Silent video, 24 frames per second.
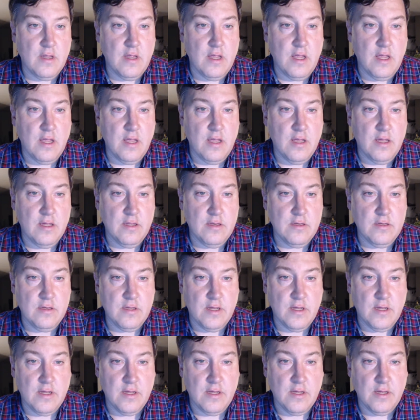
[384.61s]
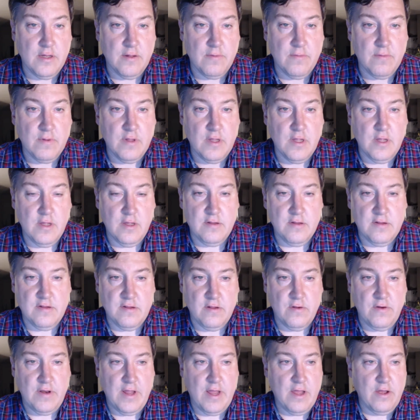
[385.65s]
And so
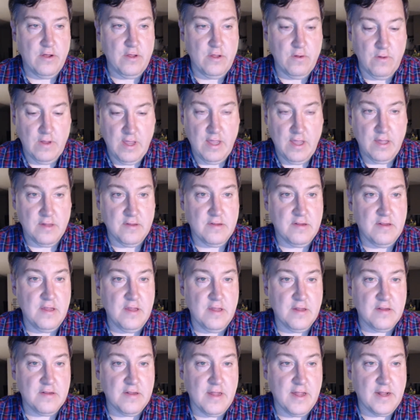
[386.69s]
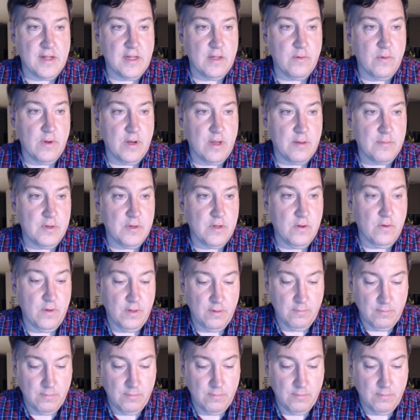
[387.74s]
now you can't see exactly what I'm doing,